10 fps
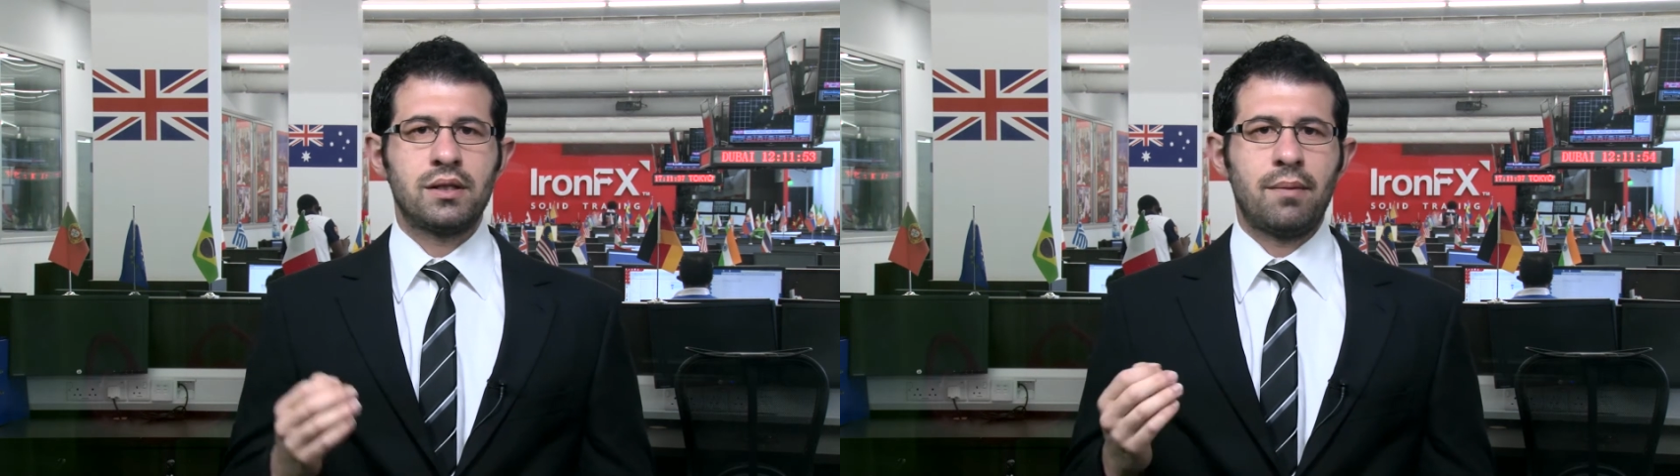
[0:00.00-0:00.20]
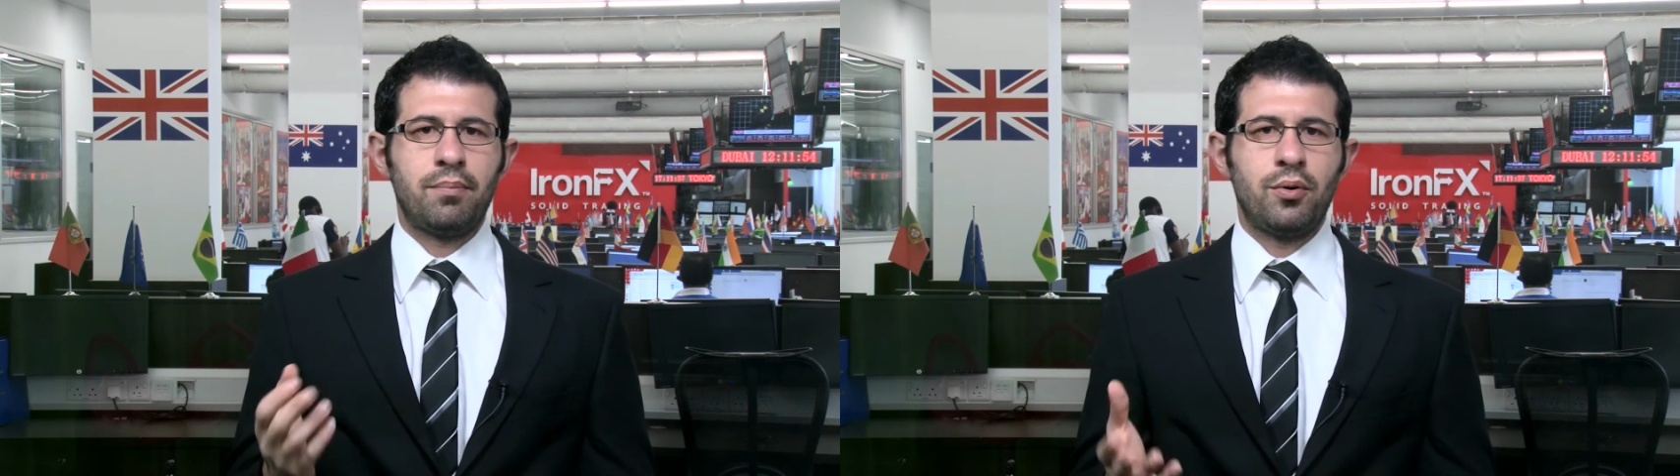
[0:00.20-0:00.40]

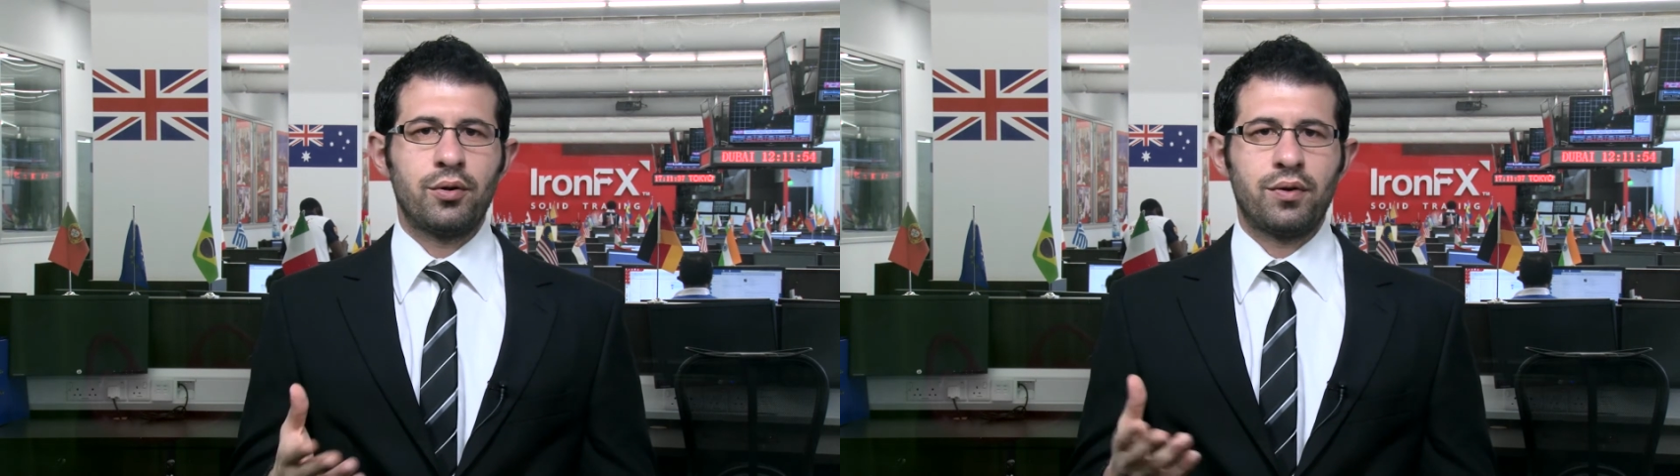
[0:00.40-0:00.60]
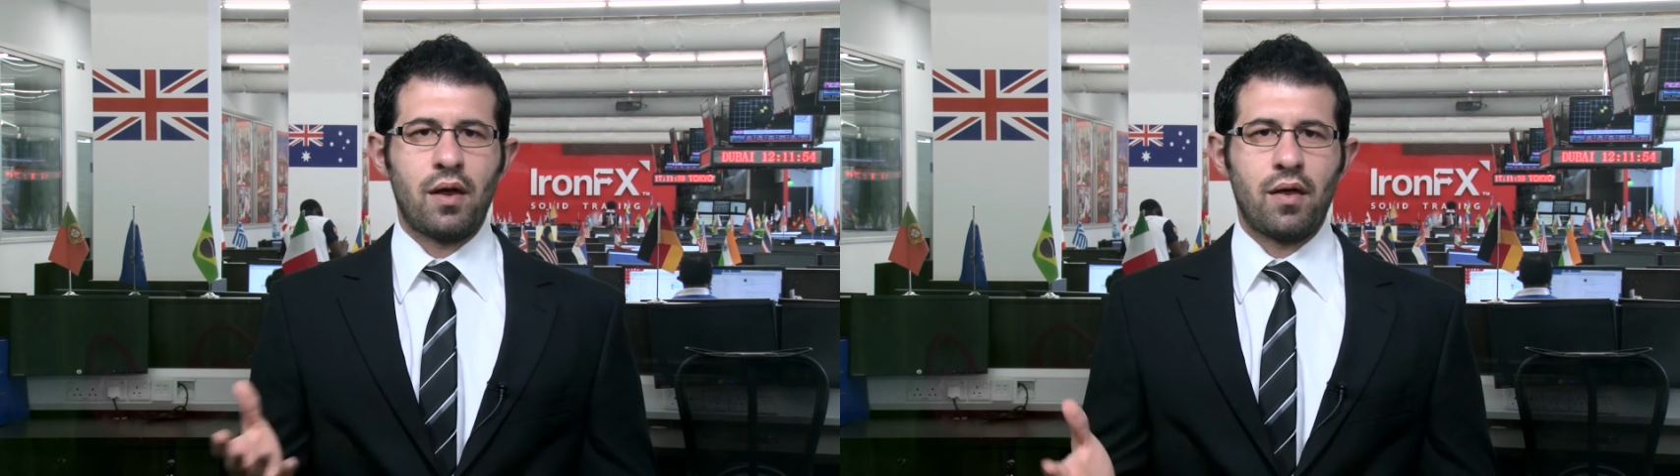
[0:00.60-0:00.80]

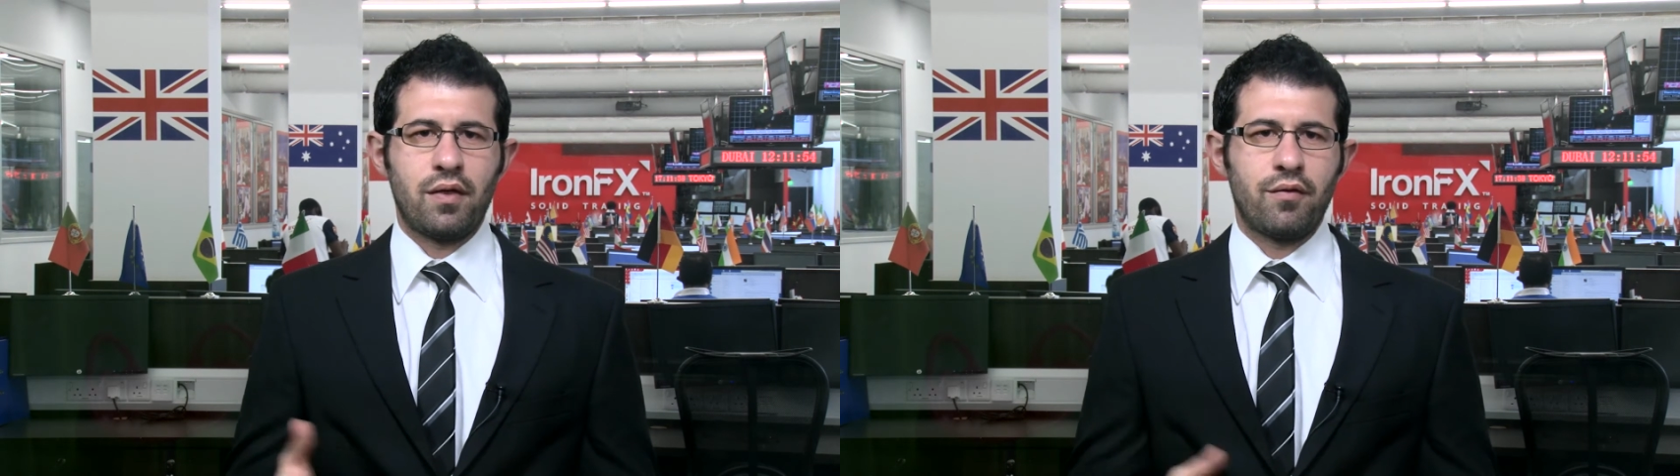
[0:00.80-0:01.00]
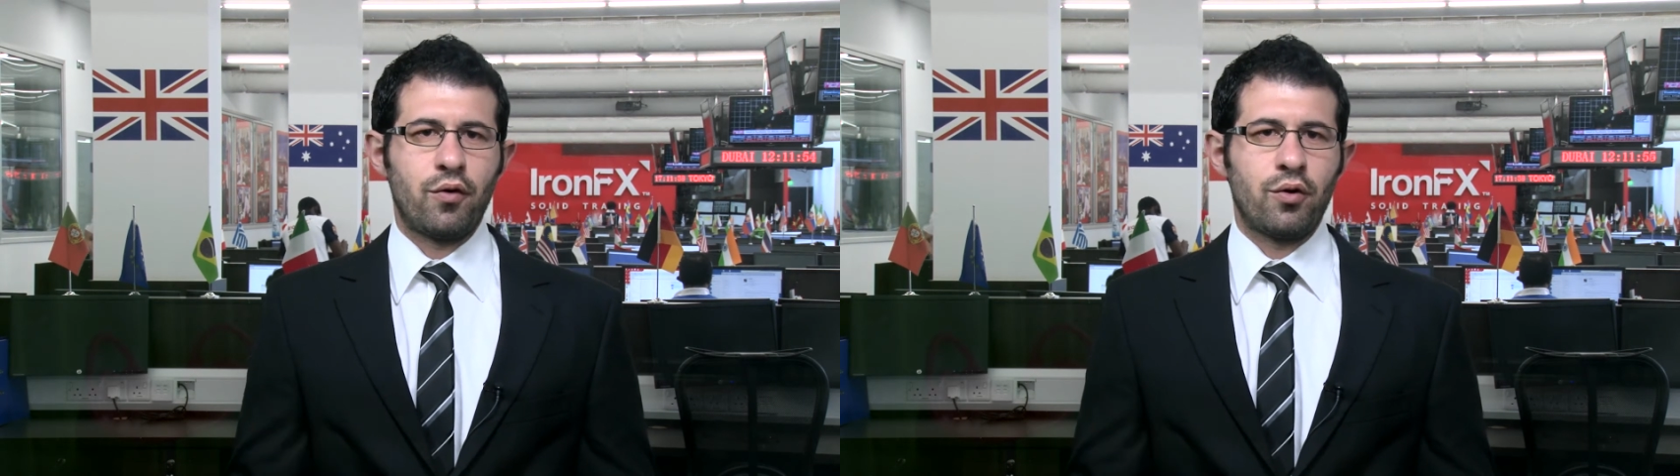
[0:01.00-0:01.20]
support
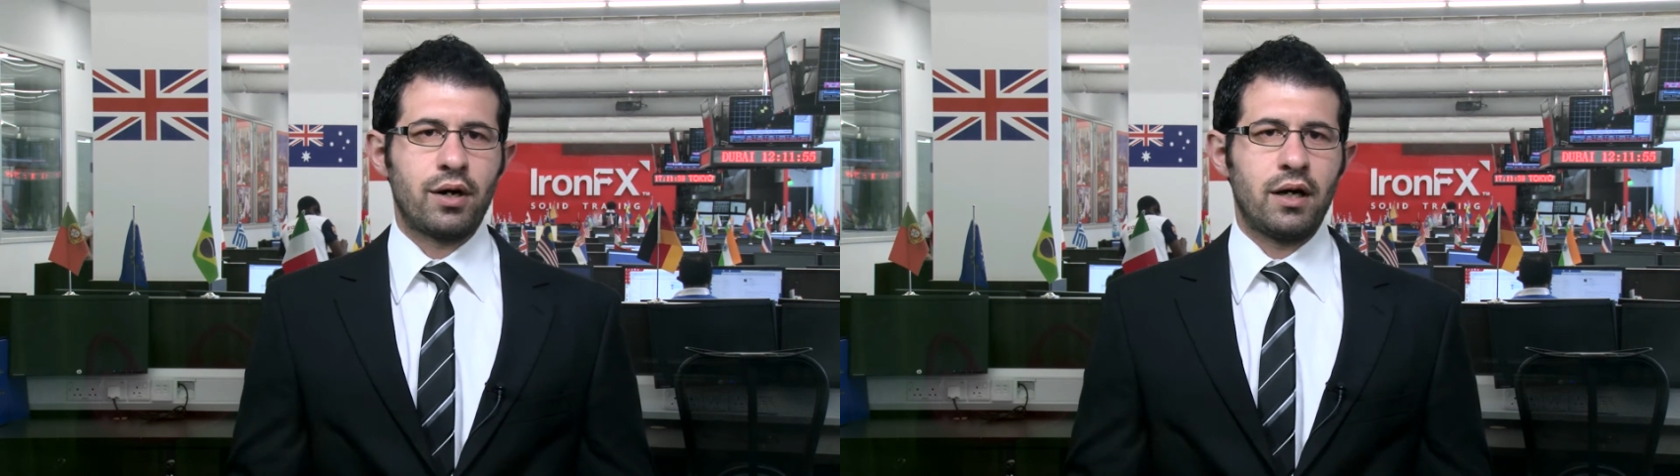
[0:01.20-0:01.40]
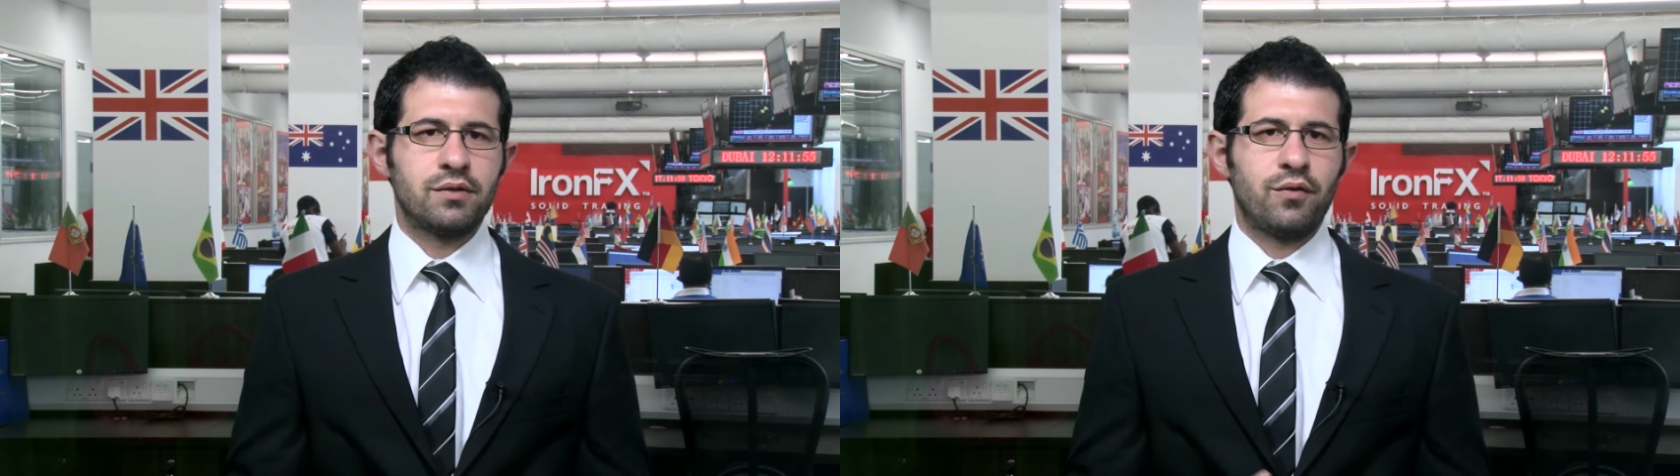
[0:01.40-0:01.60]
the forecast